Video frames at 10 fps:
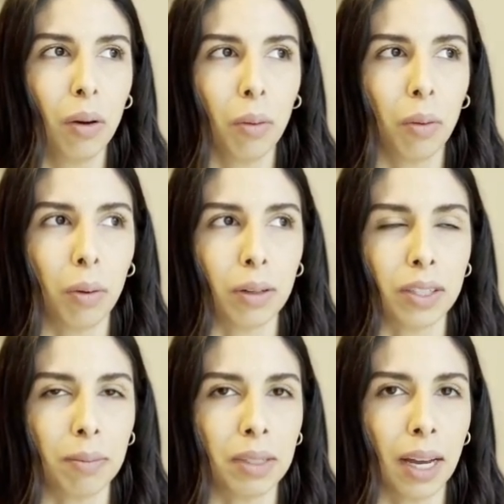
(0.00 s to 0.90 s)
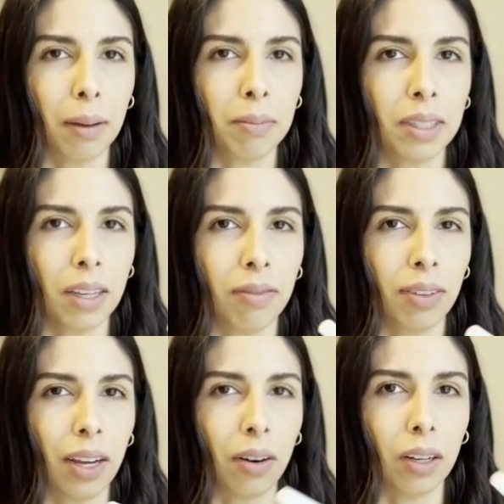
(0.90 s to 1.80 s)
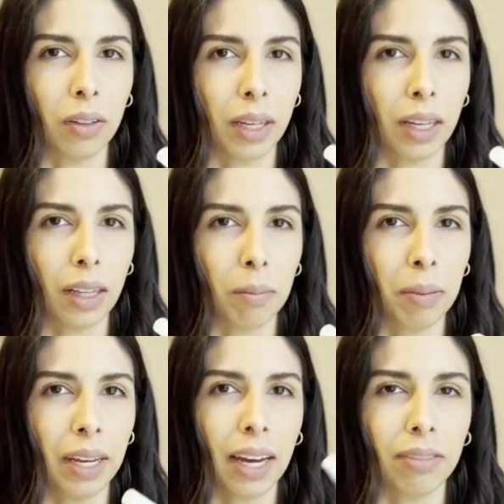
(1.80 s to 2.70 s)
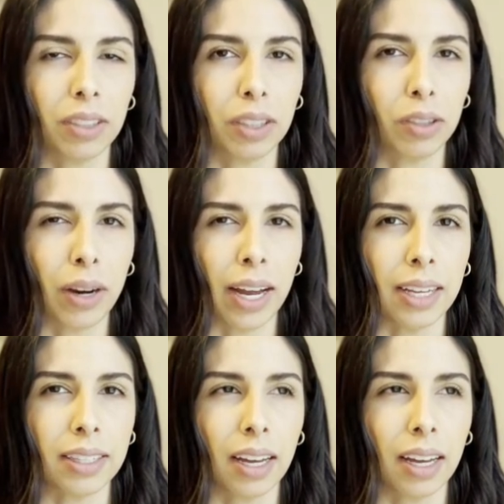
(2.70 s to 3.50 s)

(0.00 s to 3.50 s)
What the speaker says: or sometimes if they are looking clumpy after it dries,